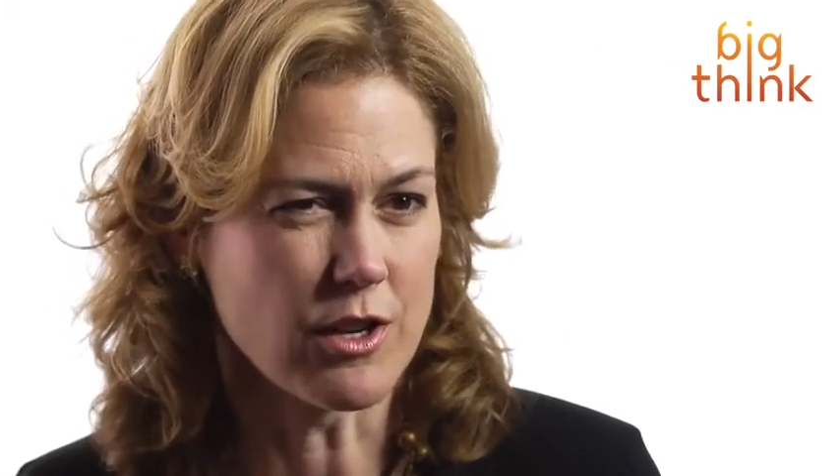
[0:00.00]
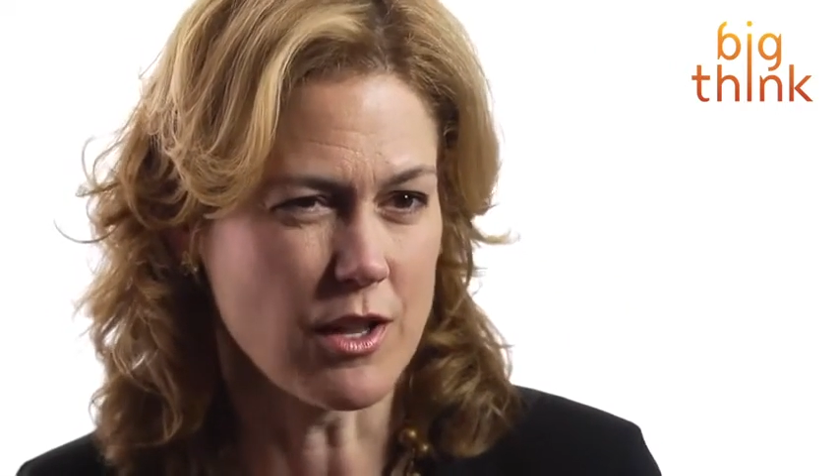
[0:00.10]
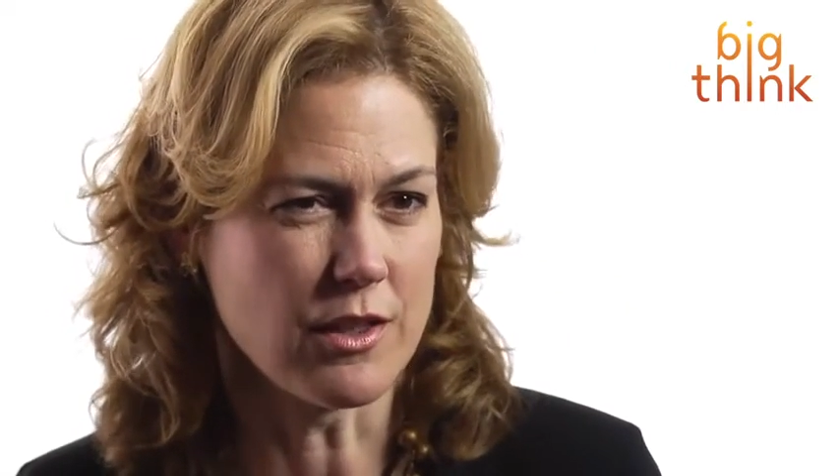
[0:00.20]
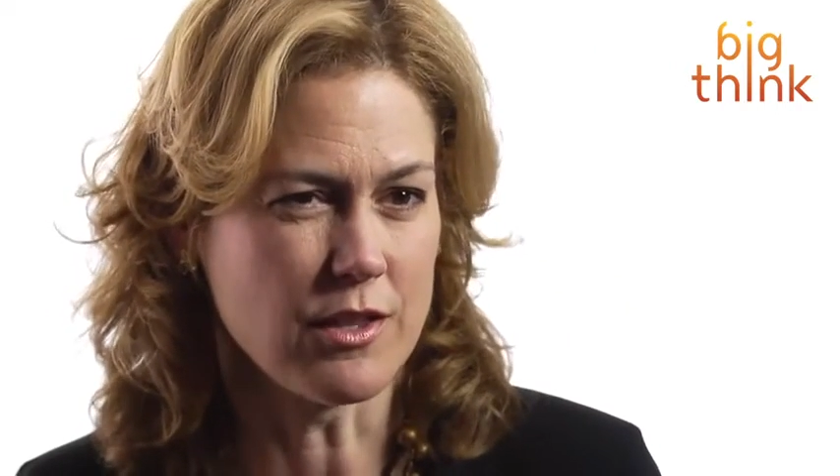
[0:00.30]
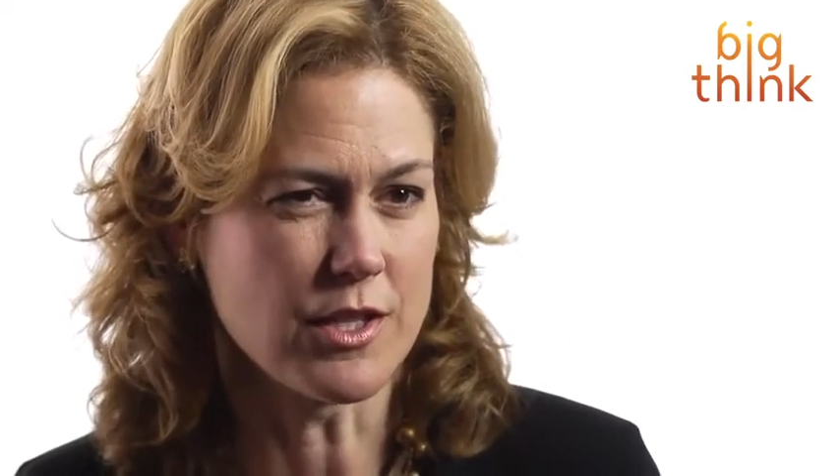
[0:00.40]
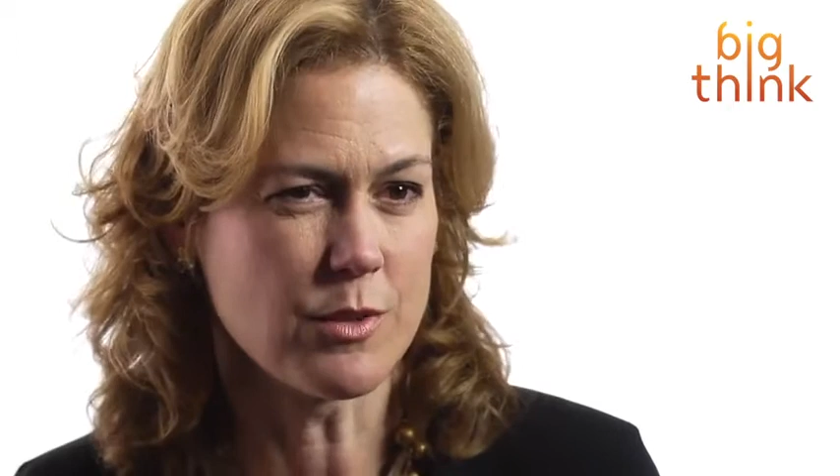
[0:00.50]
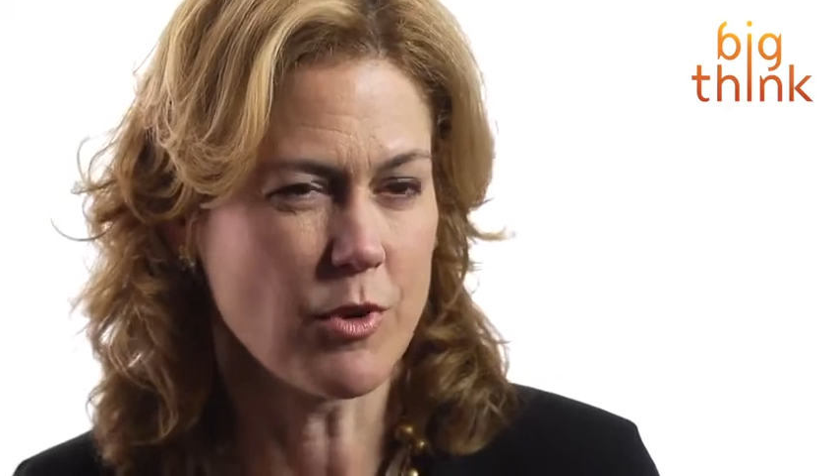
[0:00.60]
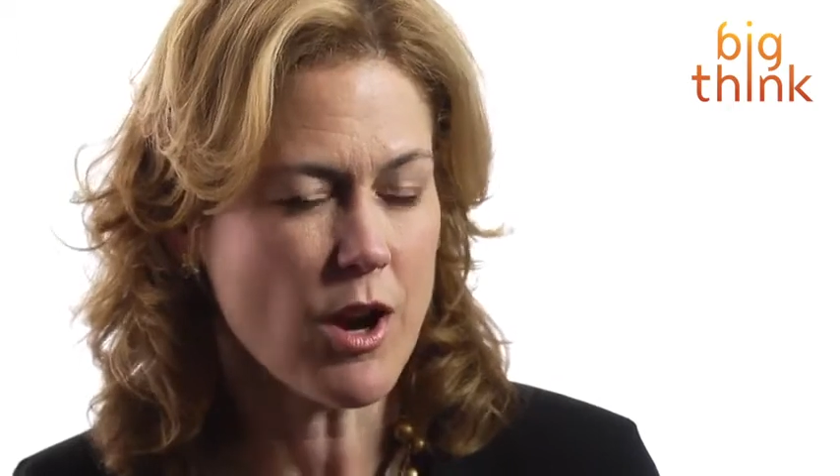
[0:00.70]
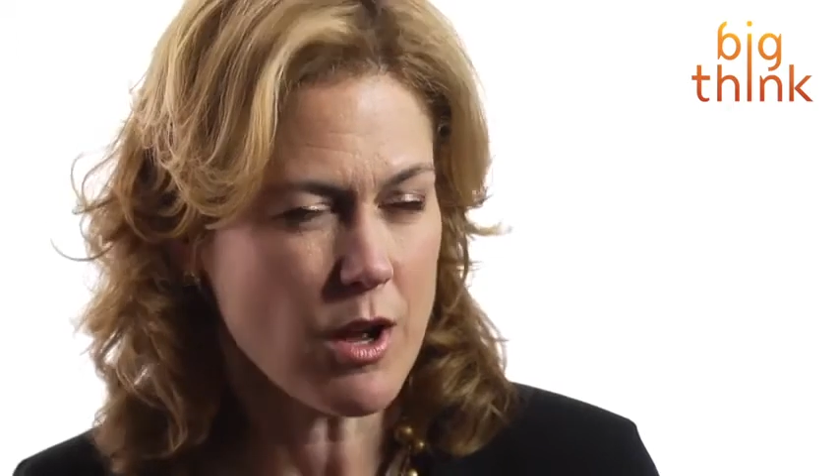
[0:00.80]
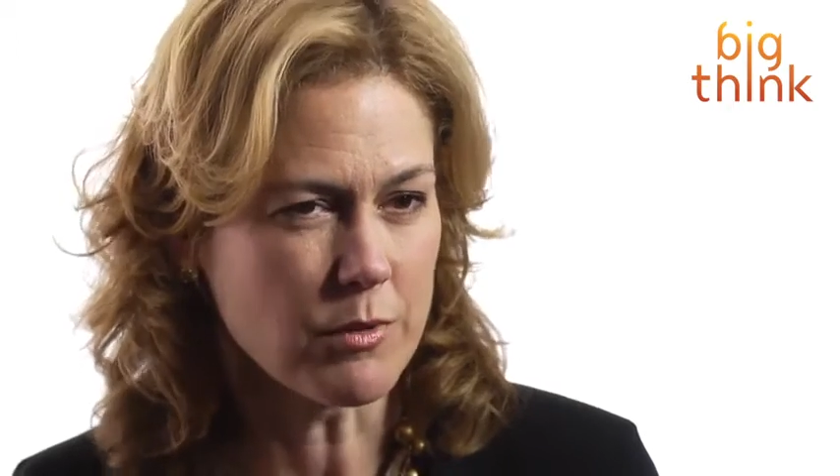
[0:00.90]
on this
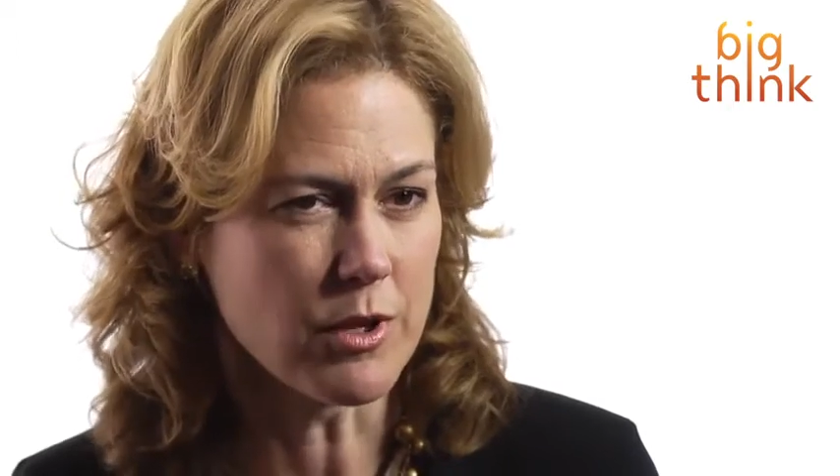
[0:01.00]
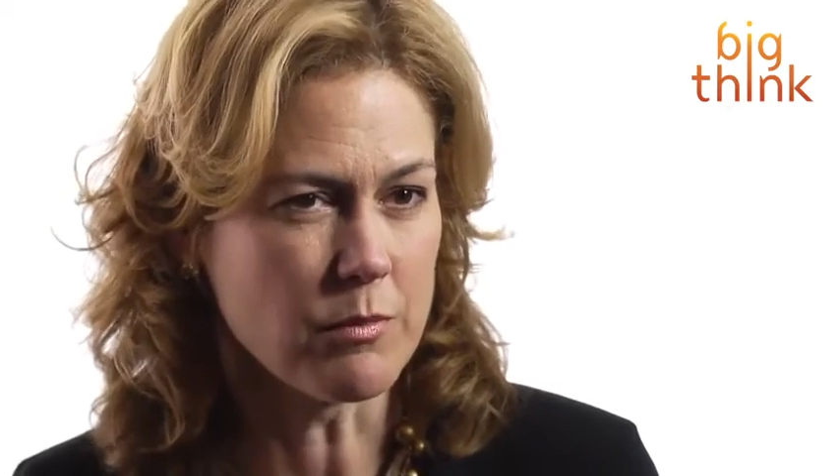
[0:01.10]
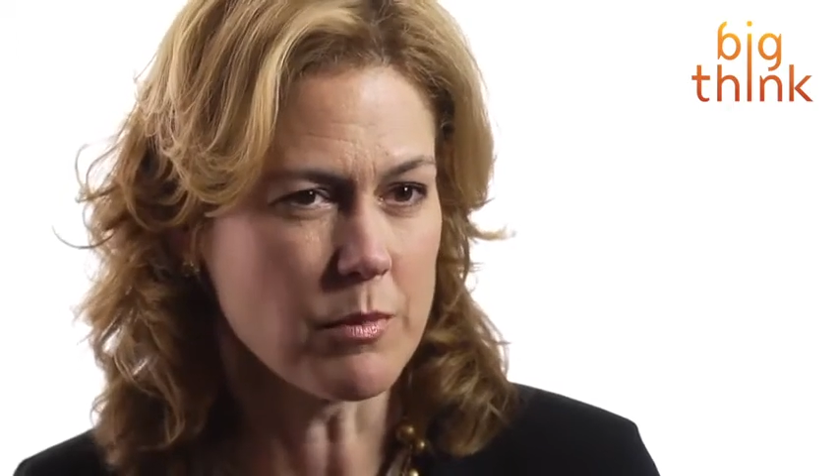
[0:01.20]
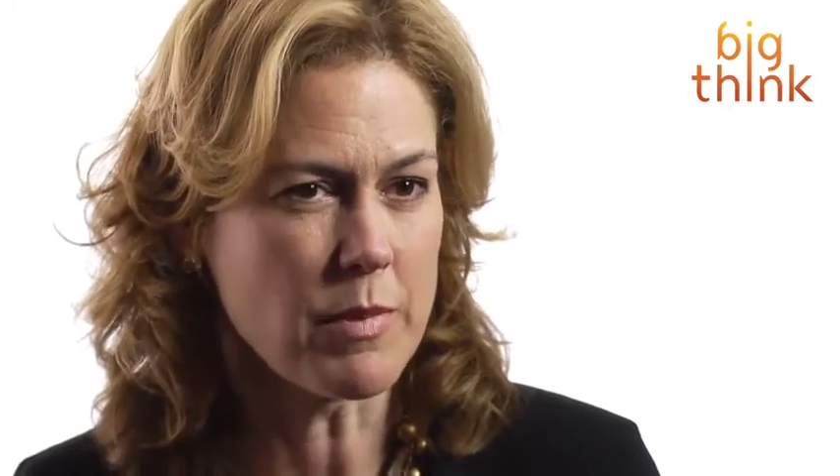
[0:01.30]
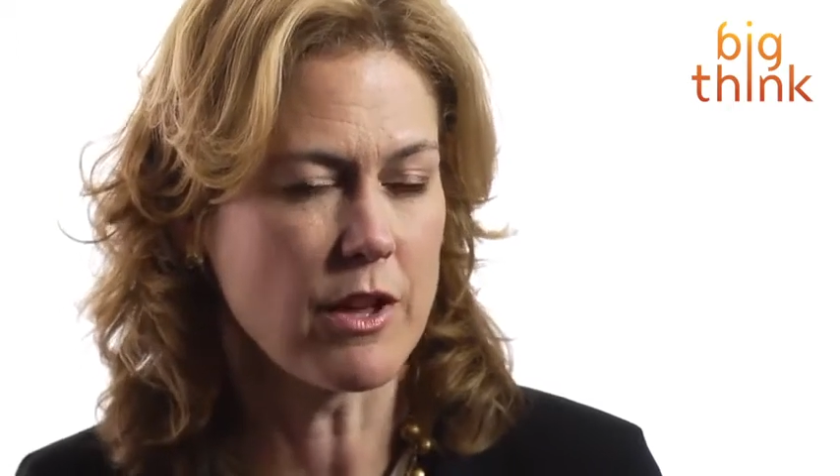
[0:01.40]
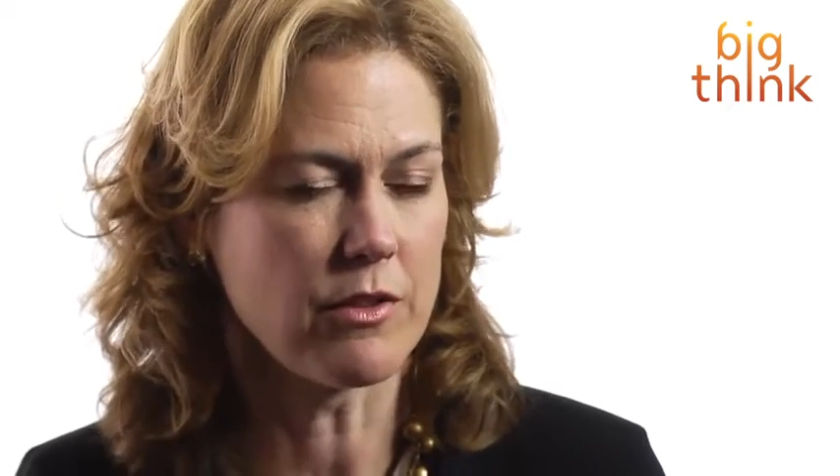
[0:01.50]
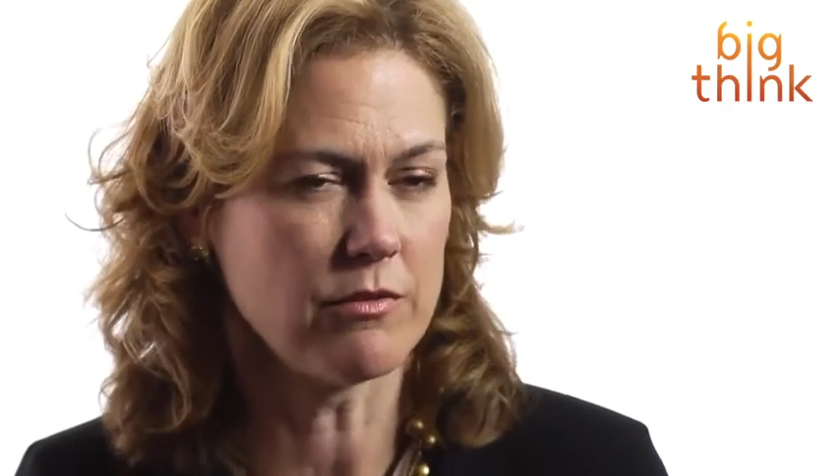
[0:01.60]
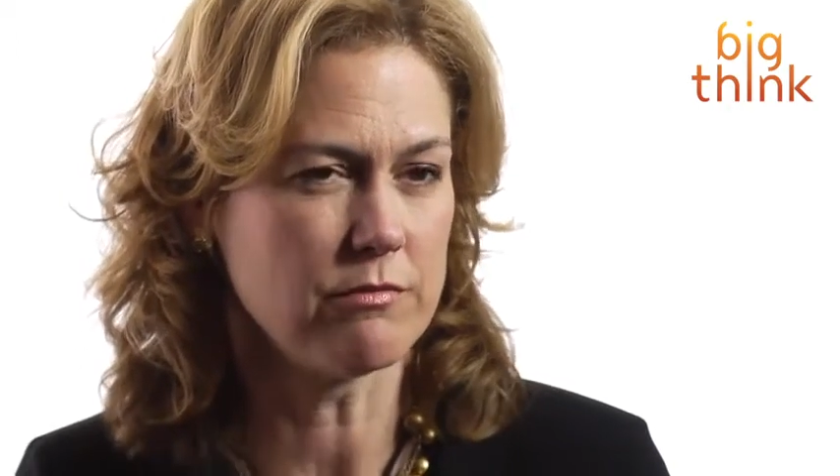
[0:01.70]
problem about